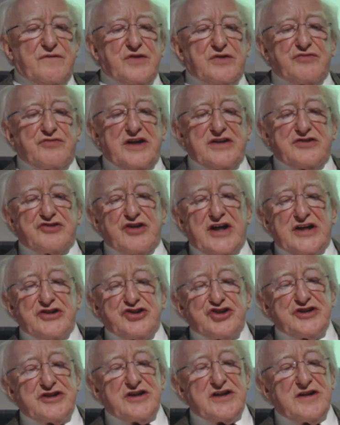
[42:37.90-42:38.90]
great
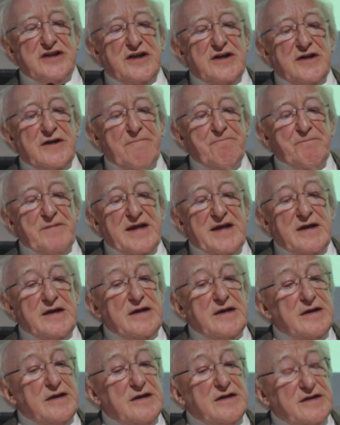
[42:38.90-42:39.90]
tragedy.
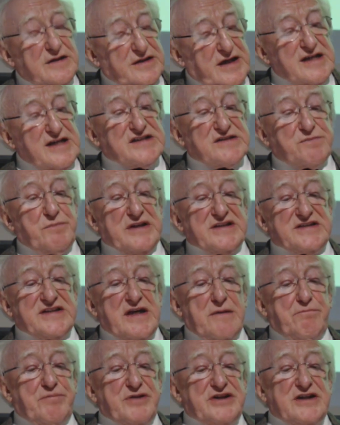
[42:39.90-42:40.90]
Casement's
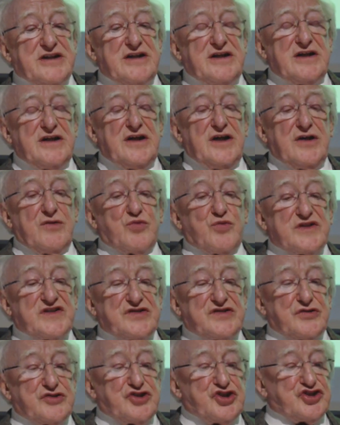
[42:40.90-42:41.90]
empathy was
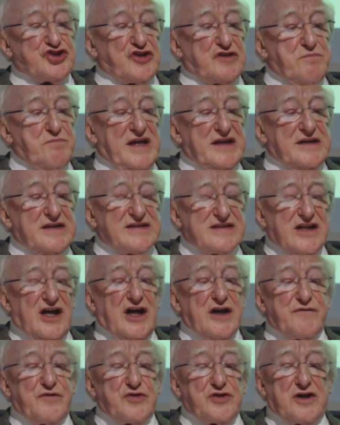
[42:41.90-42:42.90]
such that make his
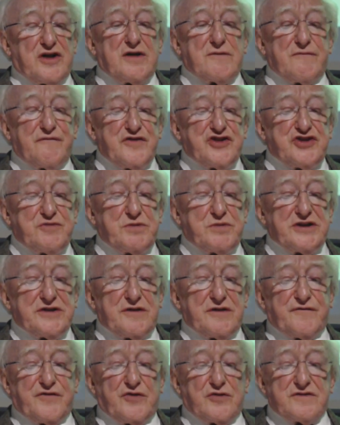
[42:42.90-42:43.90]
life uncomfortable in
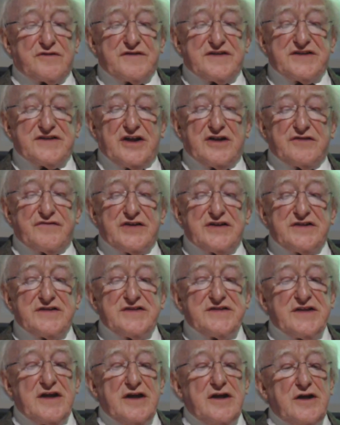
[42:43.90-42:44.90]
the Foreign
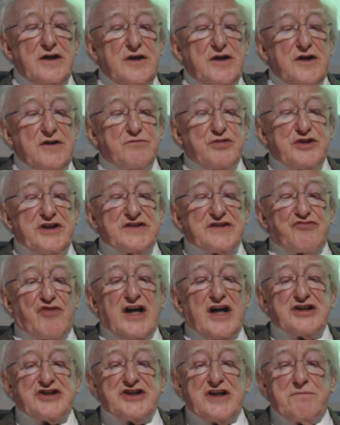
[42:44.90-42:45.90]
Service. But he's
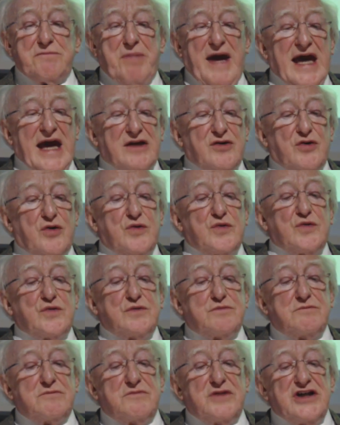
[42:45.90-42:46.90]
writing back
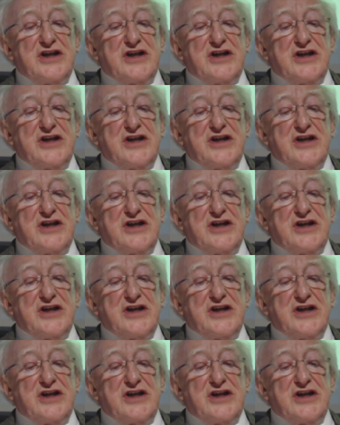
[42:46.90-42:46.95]
home